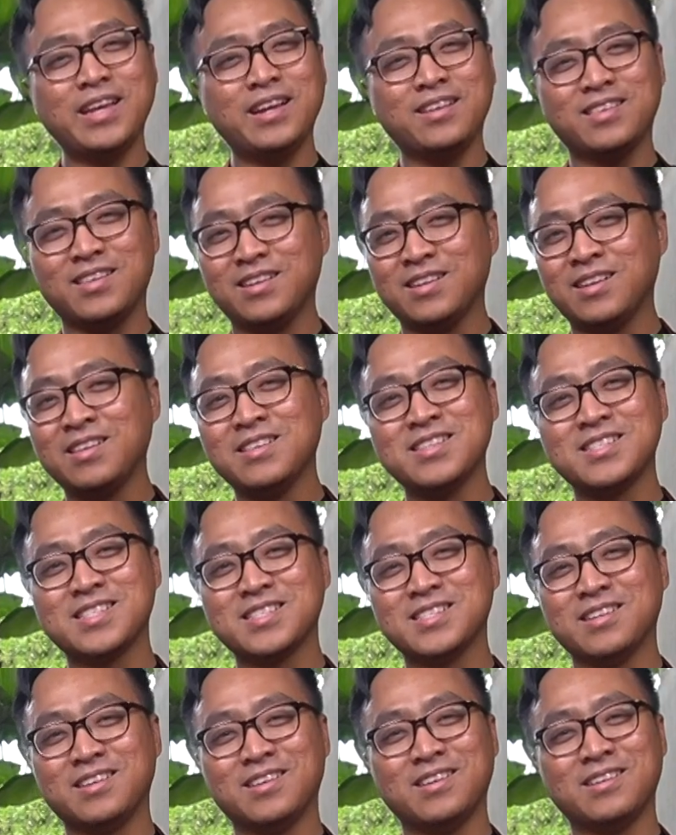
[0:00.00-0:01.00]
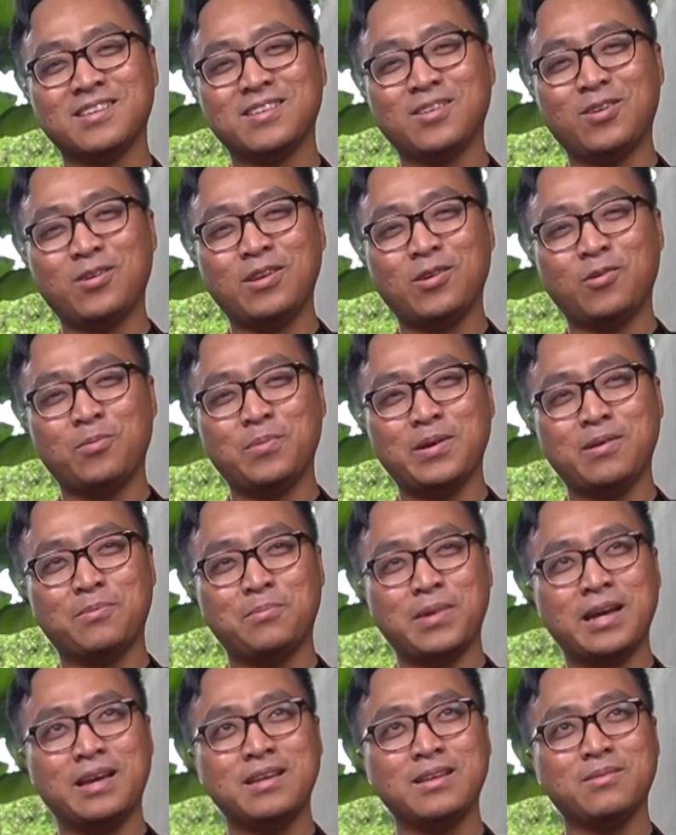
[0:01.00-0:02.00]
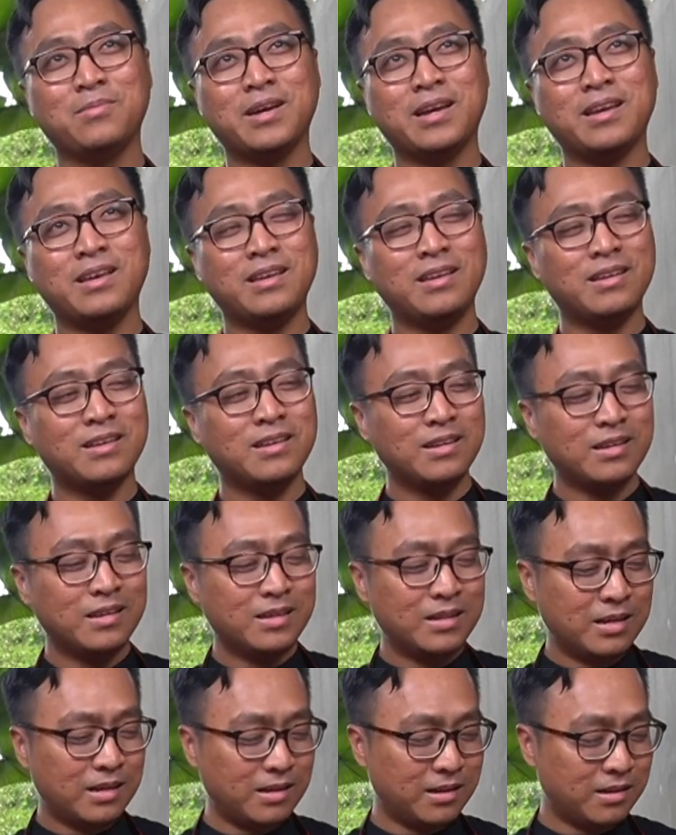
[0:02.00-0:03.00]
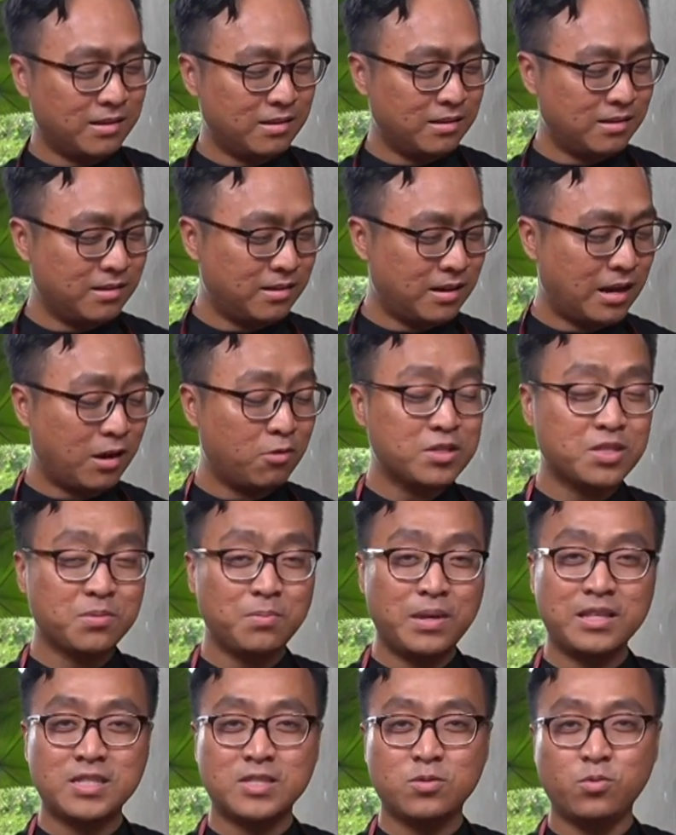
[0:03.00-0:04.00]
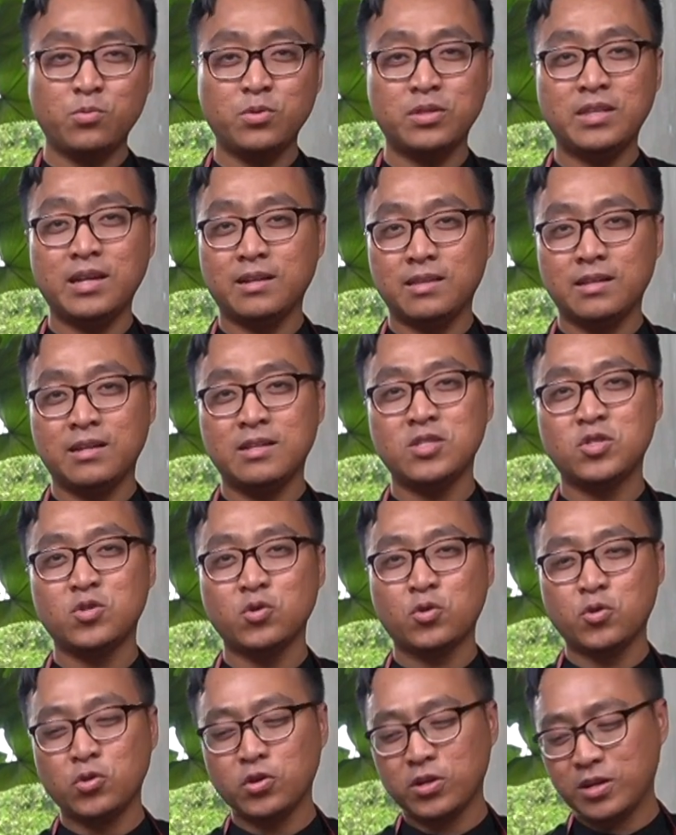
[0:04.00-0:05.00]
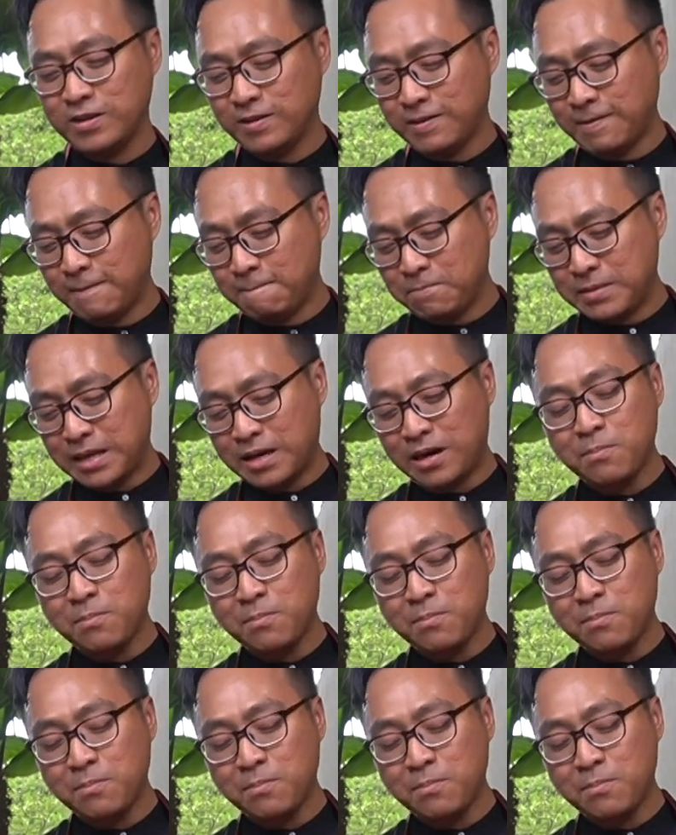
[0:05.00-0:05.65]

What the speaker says: take turns. All of my housemates, we would take turns to cook. And I